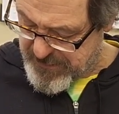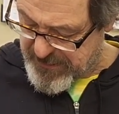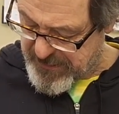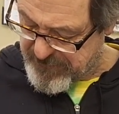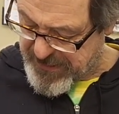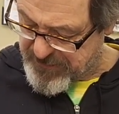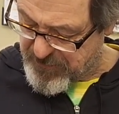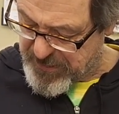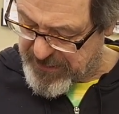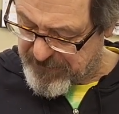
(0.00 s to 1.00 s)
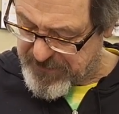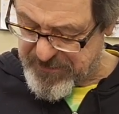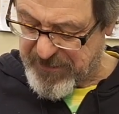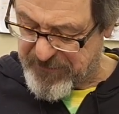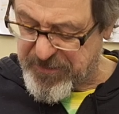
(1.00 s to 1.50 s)
yeah, not really. I'm
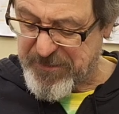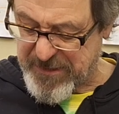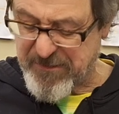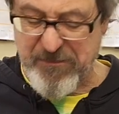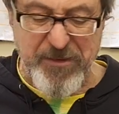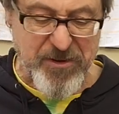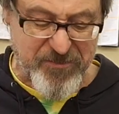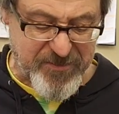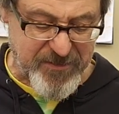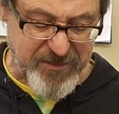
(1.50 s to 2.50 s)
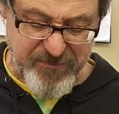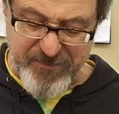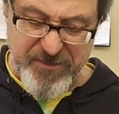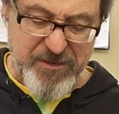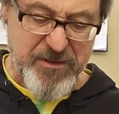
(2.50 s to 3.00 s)
assuming this is made overseas,
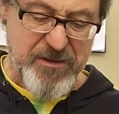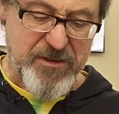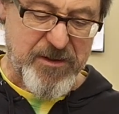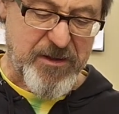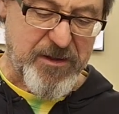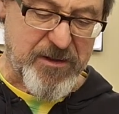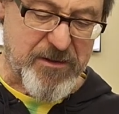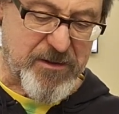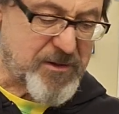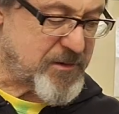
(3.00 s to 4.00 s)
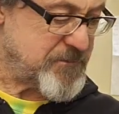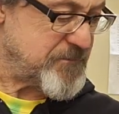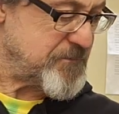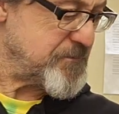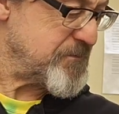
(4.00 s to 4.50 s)

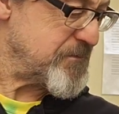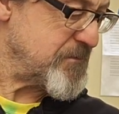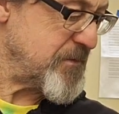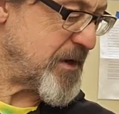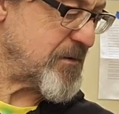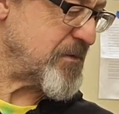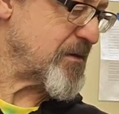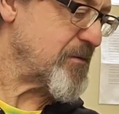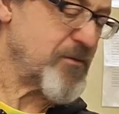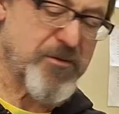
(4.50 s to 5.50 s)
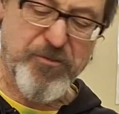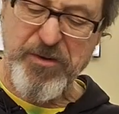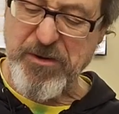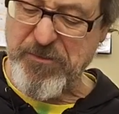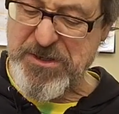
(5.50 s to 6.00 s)
and yeah, those are
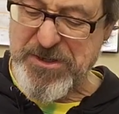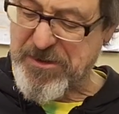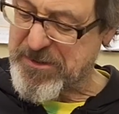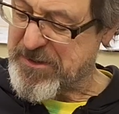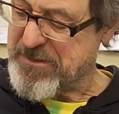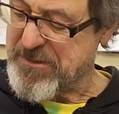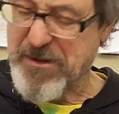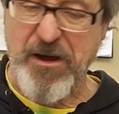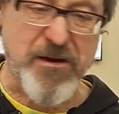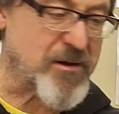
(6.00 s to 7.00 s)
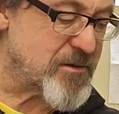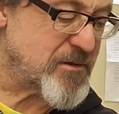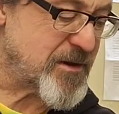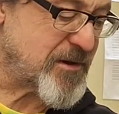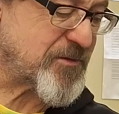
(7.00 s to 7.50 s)
pretty much all the
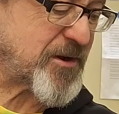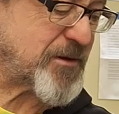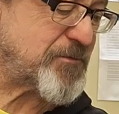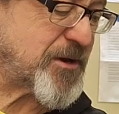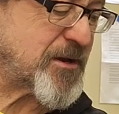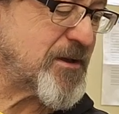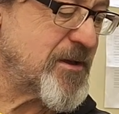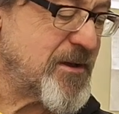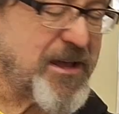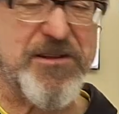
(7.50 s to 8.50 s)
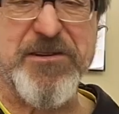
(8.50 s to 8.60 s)
details on it. But yeah,